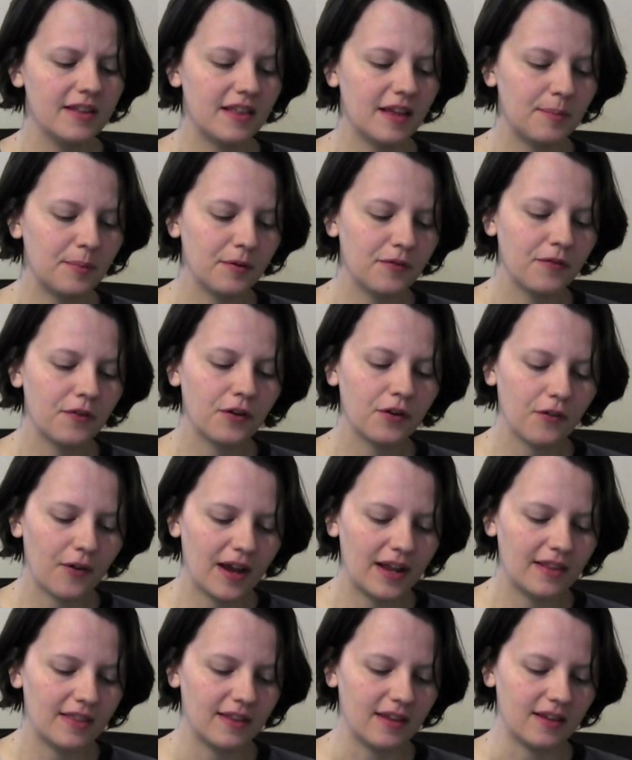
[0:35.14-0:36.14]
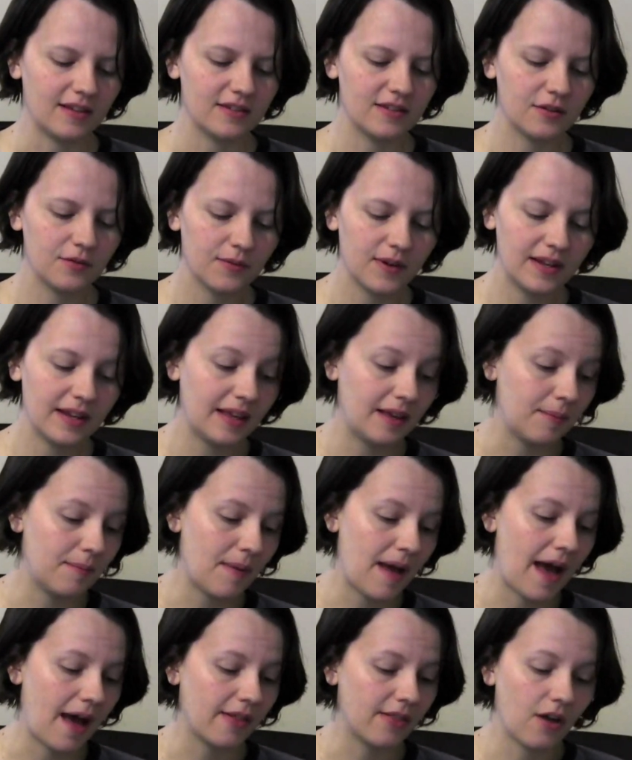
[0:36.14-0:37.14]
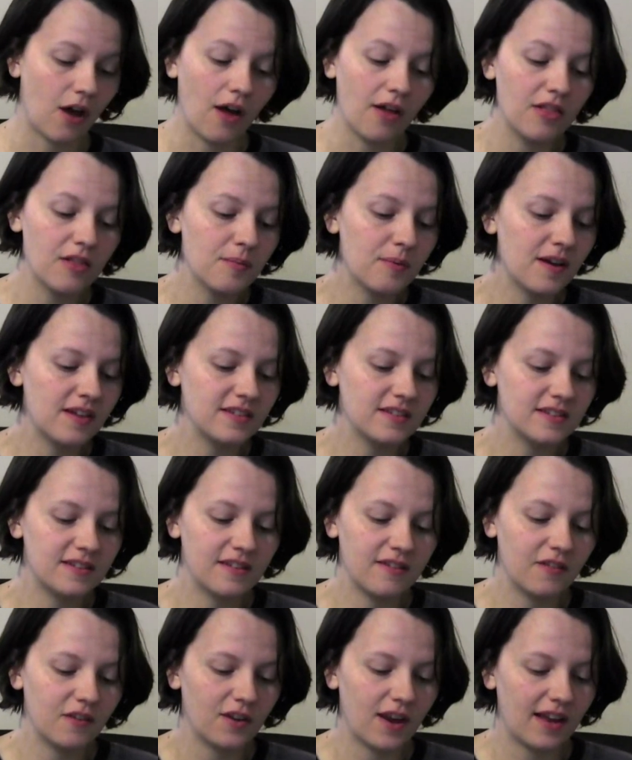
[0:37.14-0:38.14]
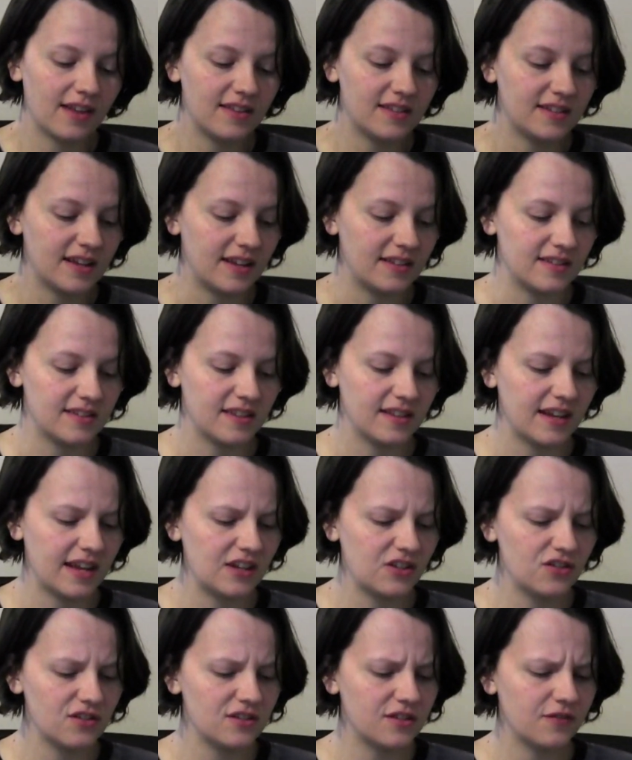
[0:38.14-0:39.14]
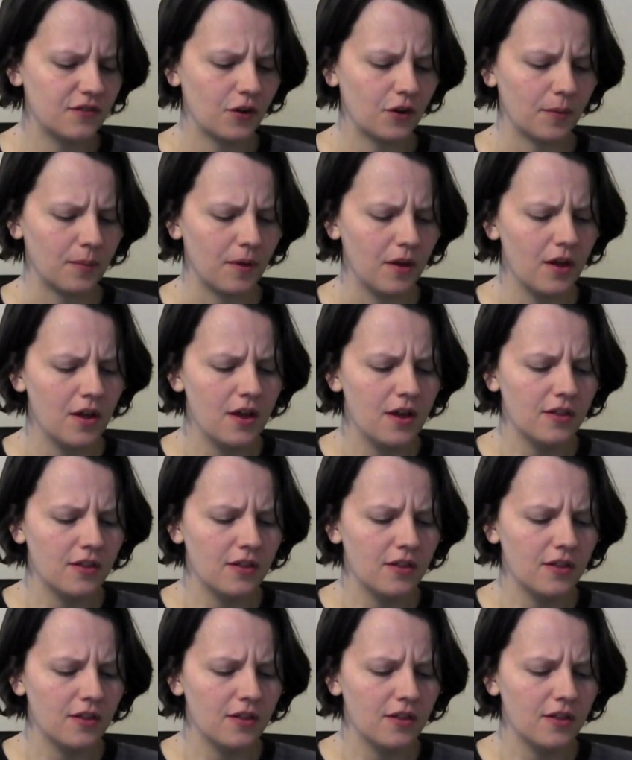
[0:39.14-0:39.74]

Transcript: They prefer great things, reading, math, all the presidents of the United States, the nations of Europe,